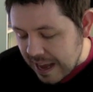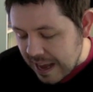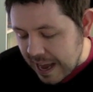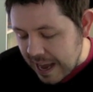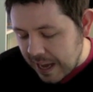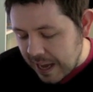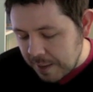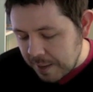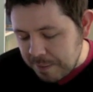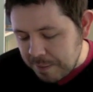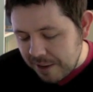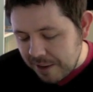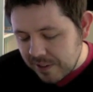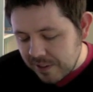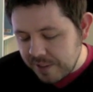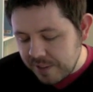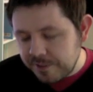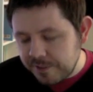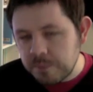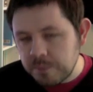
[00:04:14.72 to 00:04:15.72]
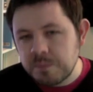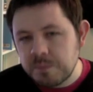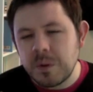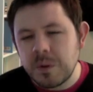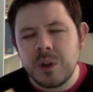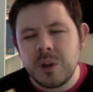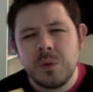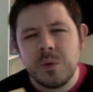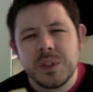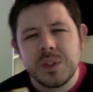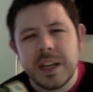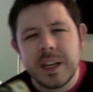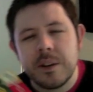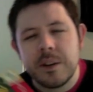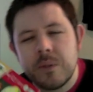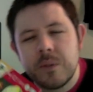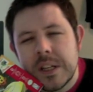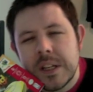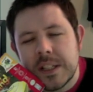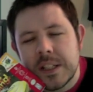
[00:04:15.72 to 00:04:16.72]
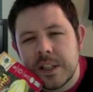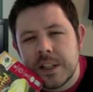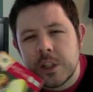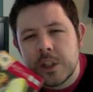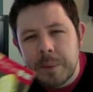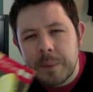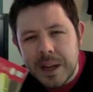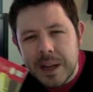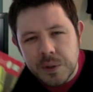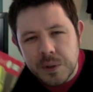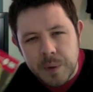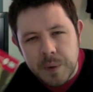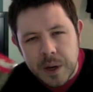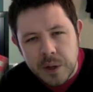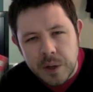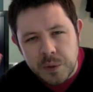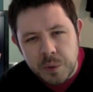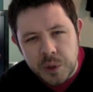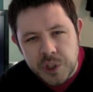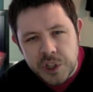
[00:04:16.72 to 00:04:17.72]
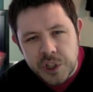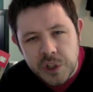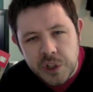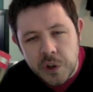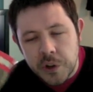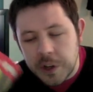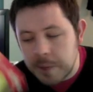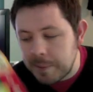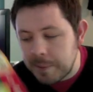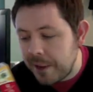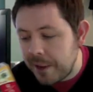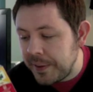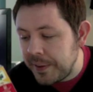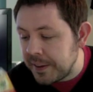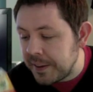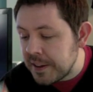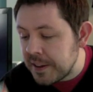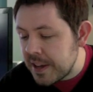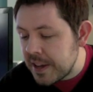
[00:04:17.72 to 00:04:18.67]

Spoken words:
And apparently who said it recently? Someone else when I was watching talking about it.